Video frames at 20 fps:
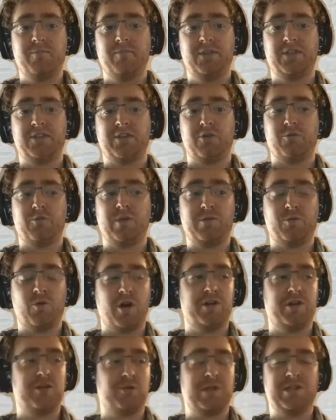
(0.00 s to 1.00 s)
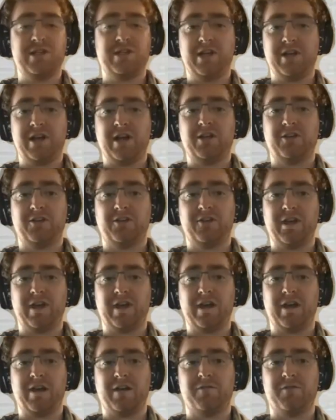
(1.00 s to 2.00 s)
So we were doing DNS
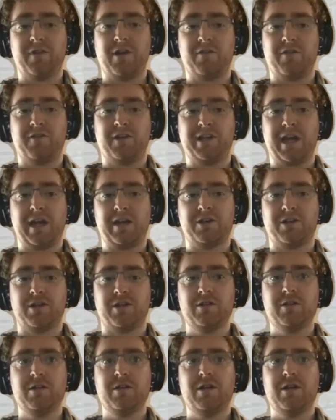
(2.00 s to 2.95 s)
verification.